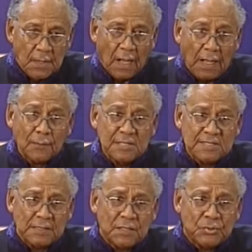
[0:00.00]
I
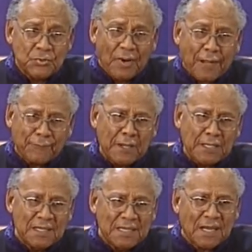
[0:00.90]
was in
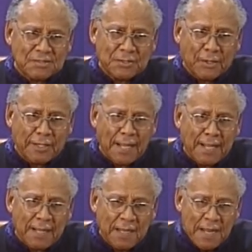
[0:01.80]
traffic
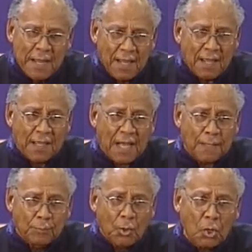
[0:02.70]
yesterday and
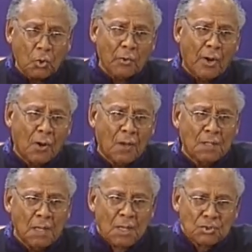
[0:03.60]
got blowed
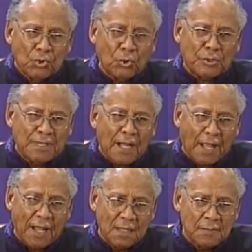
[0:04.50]
on two
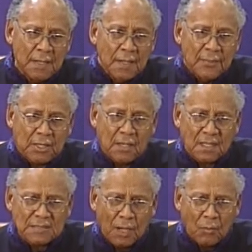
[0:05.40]
times
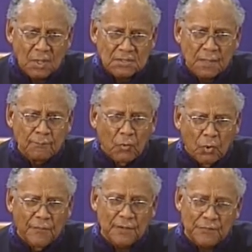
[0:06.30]
because I wasn't
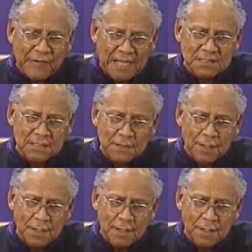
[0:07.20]
moving fast